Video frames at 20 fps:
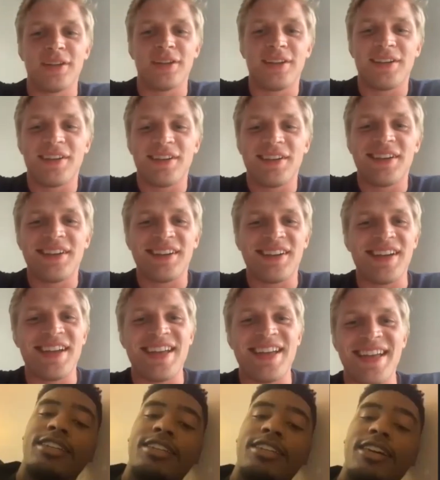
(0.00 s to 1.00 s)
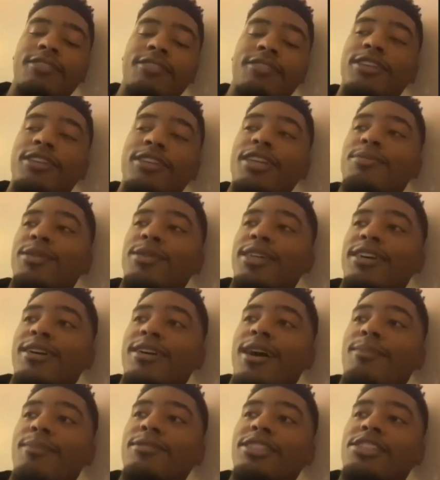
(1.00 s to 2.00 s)
Yeah, he definitely hit me up. I
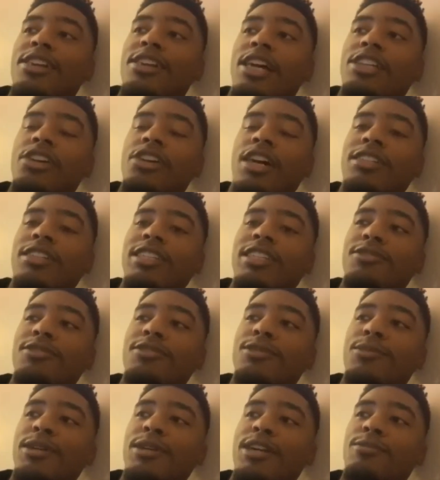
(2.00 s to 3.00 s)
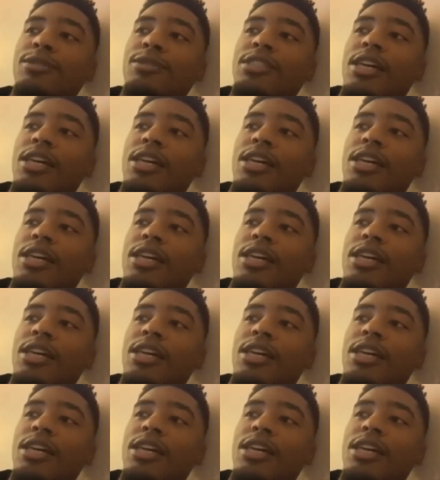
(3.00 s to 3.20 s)
tried to link with him a couple times.